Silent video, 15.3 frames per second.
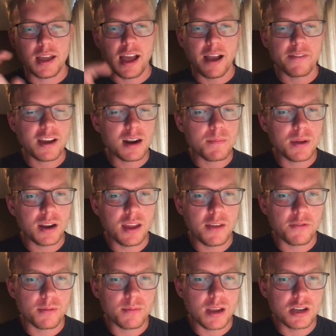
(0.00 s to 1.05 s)
I've got a bit of
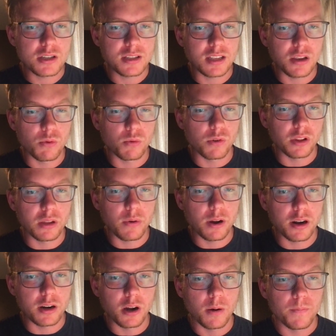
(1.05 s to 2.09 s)
information that you really
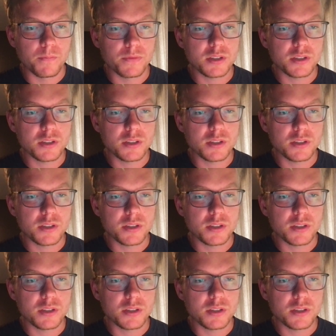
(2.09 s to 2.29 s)
want to know.